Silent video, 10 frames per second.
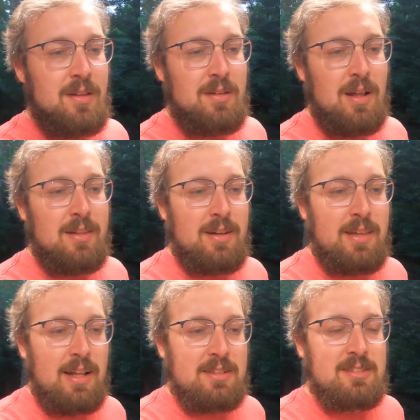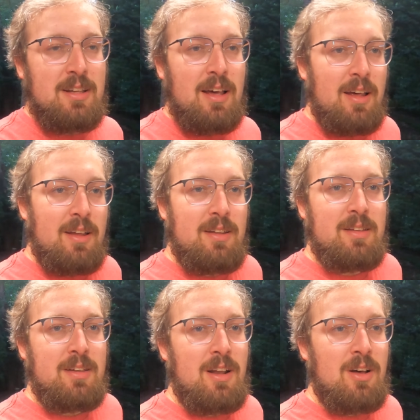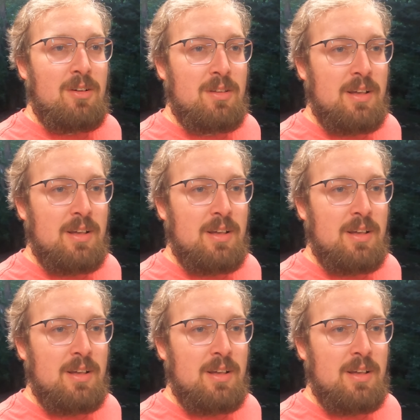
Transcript: nothing against you know,